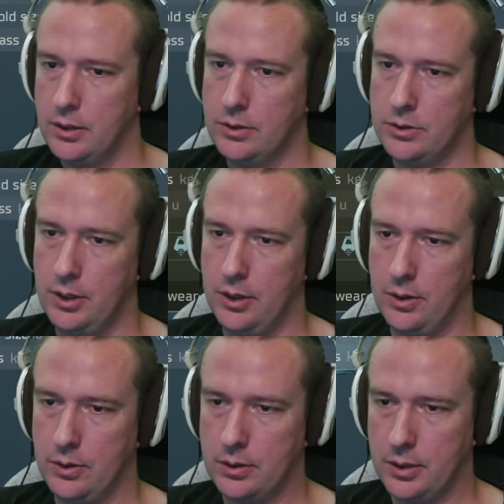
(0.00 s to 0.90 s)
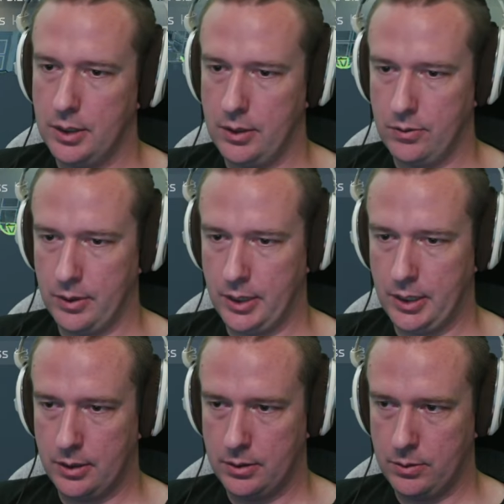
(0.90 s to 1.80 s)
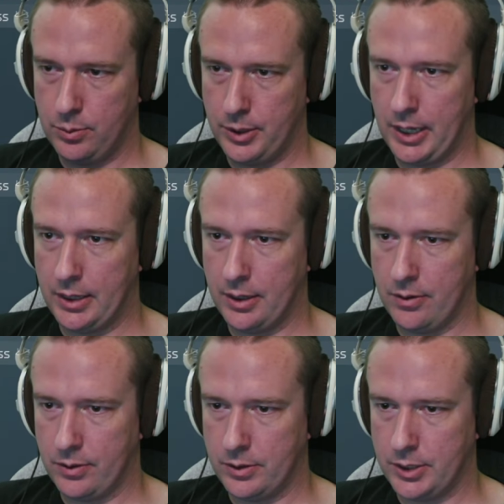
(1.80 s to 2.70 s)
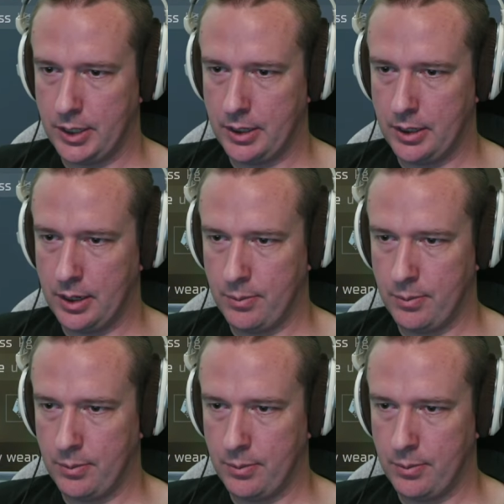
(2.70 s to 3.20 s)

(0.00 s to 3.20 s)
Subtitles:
So, if we'll put that there for a second.